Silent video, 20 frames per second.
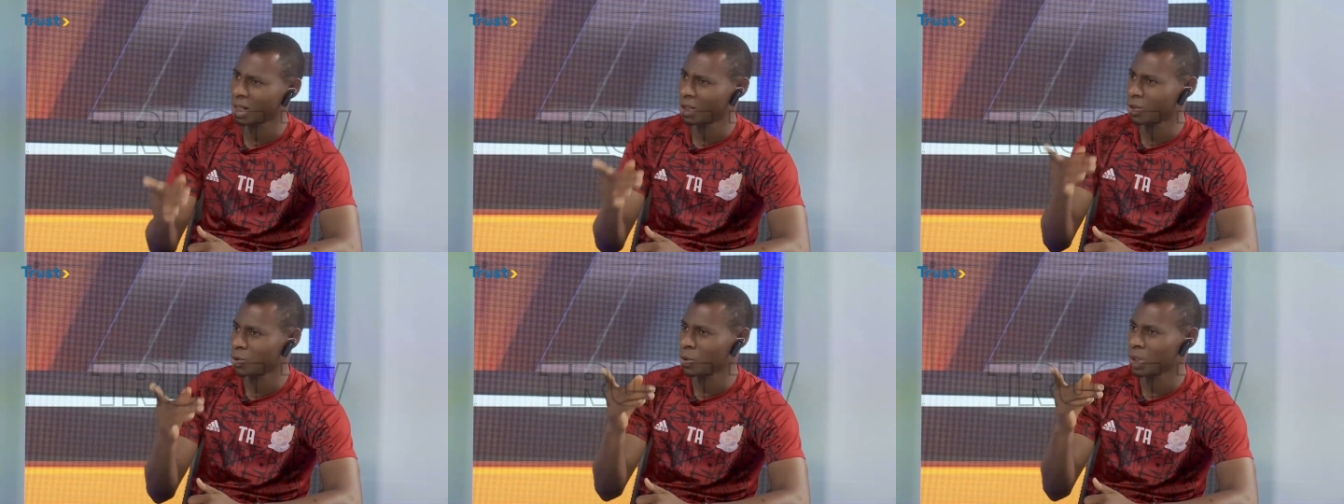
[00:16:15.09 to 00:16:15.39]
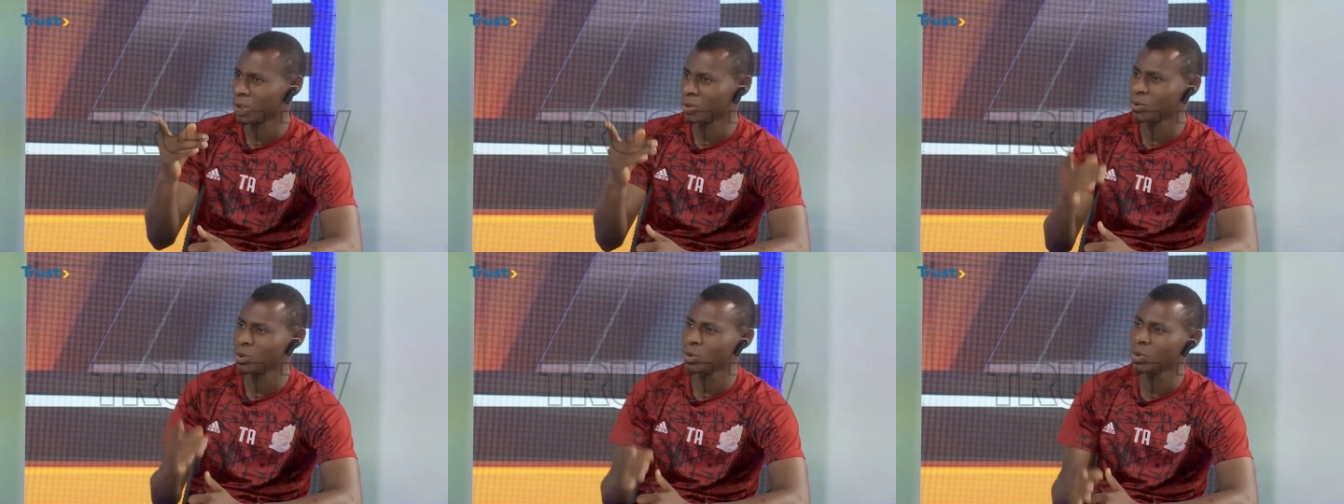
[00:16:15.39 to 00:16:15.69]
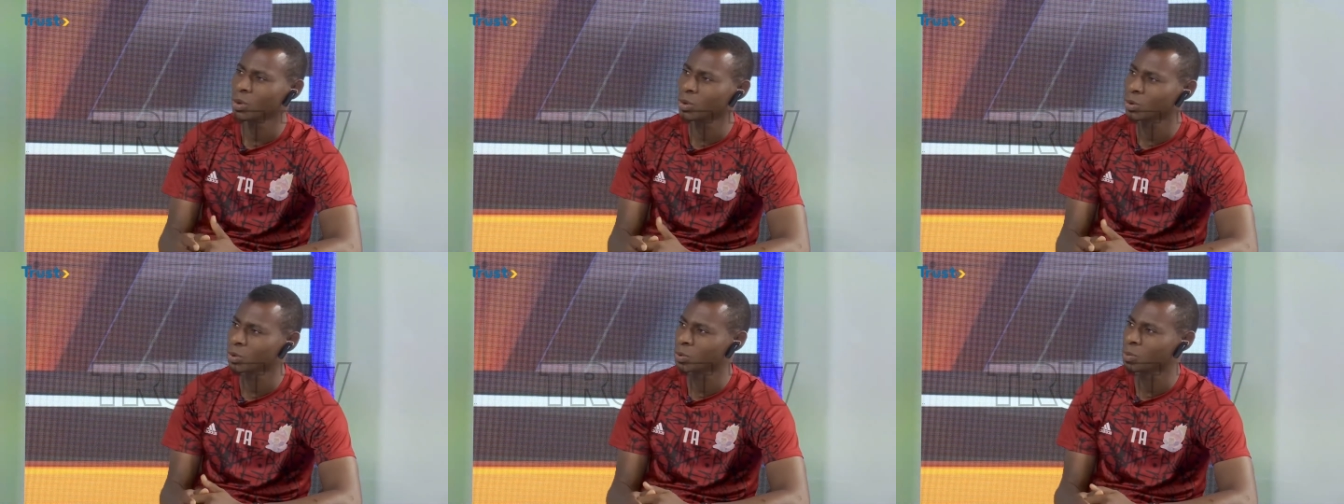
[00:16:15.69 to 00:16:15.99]
you are too
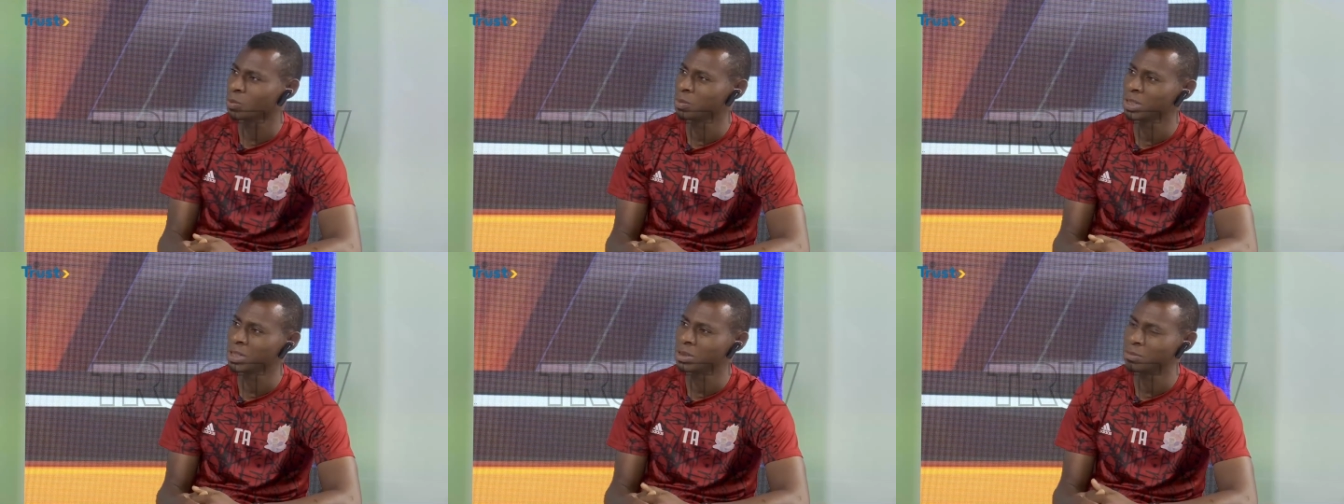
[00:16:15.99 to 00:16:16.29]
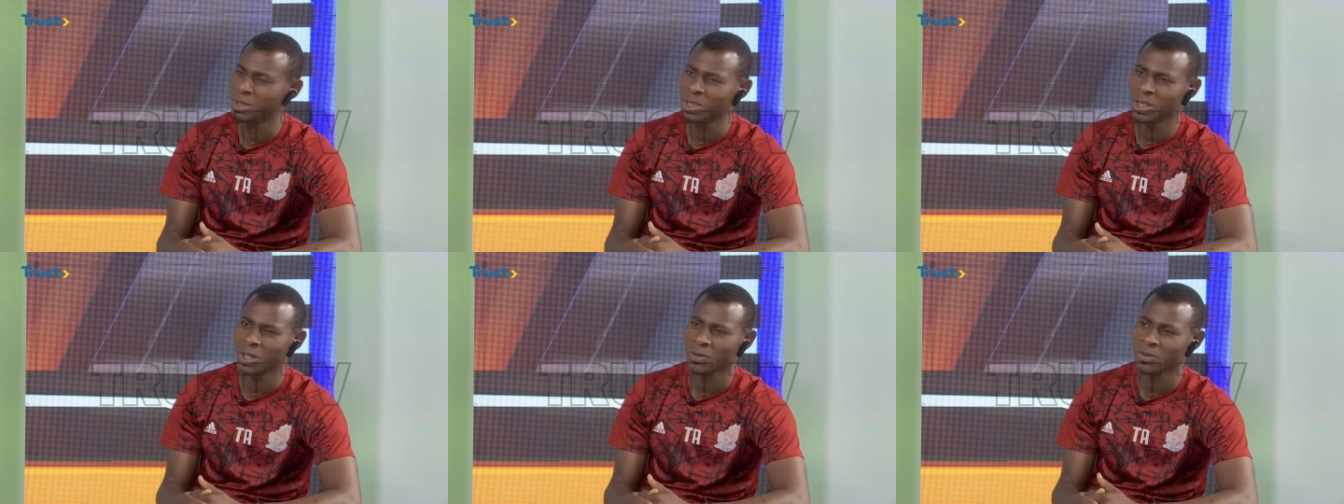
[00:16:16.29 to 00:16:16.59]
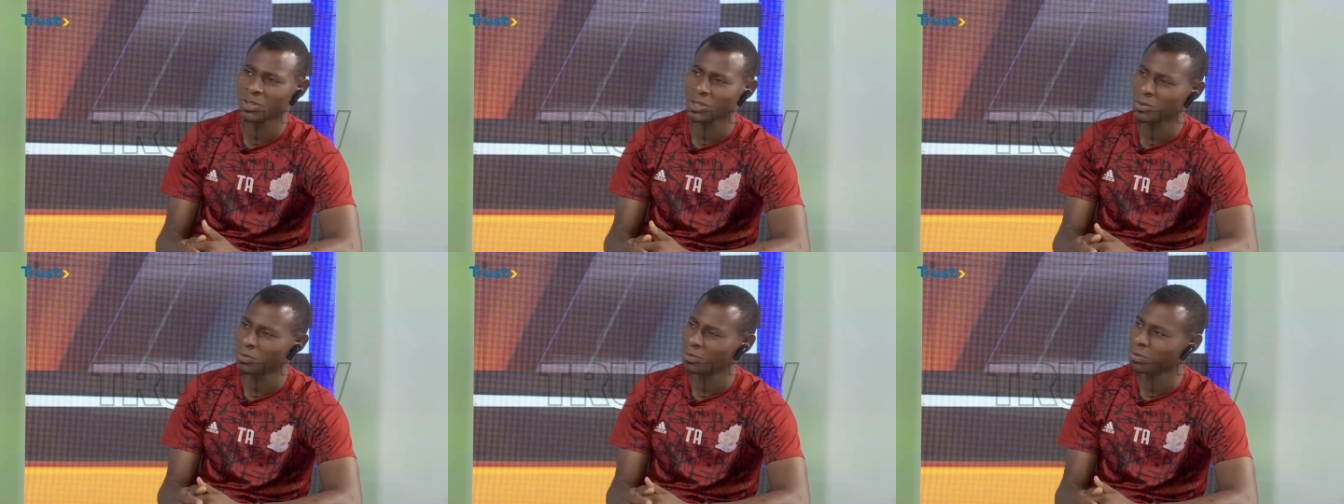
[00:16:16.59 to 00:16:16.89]
young to be the media
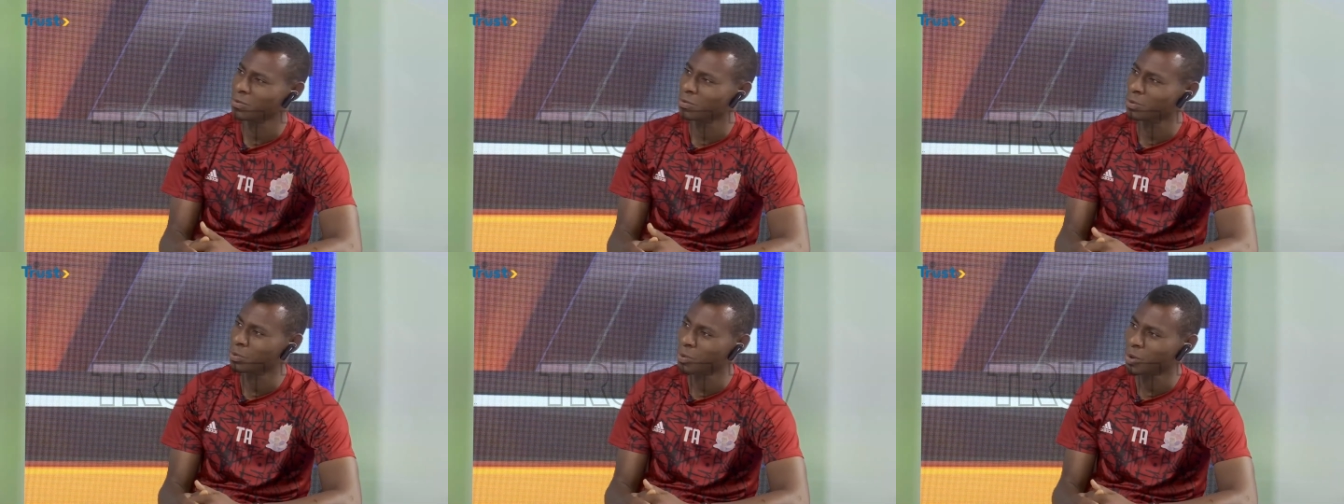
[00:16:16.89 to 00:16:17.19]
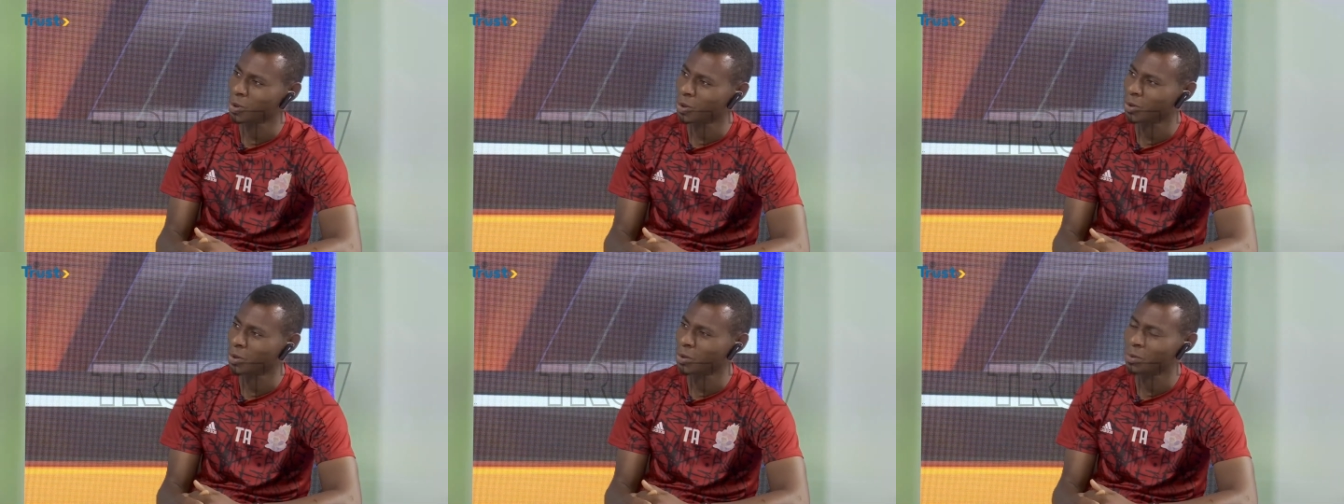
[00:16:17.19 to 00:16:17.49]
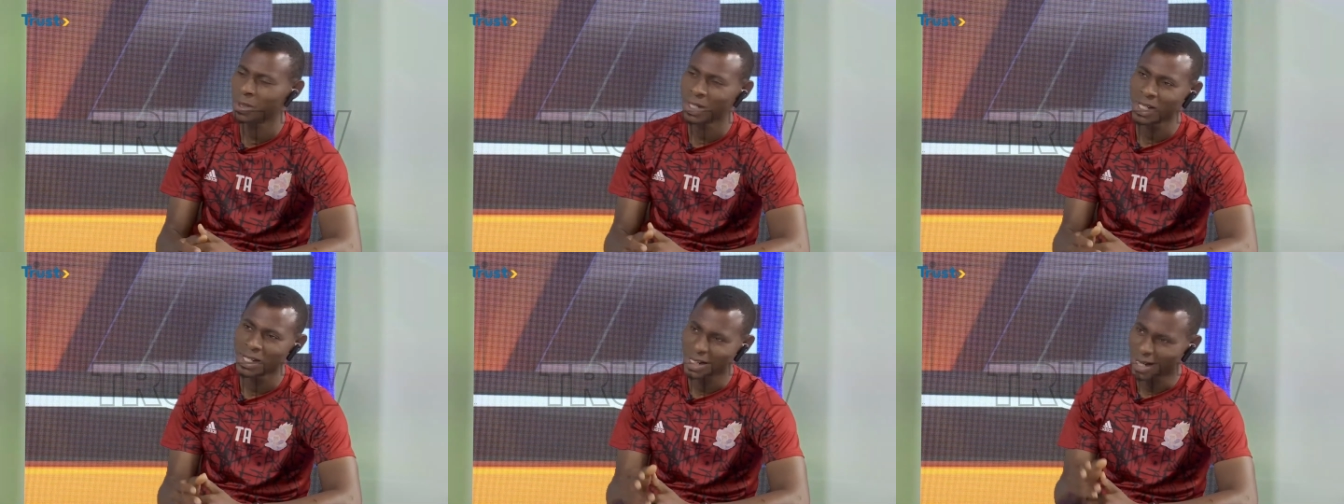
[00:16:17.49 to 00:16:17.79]
officer of a football
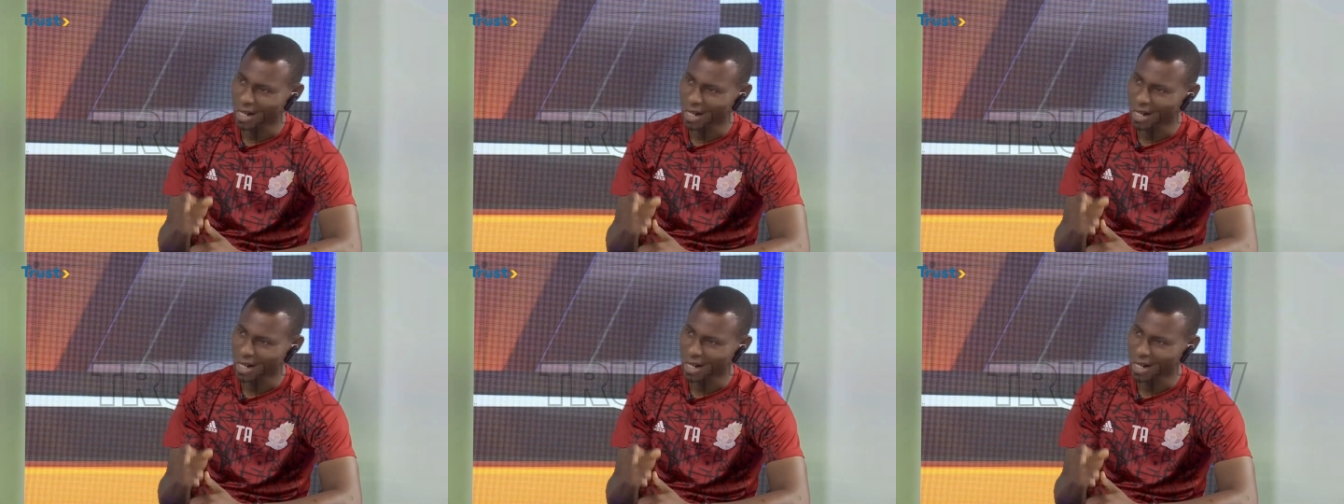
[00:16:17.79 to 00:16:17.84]
club.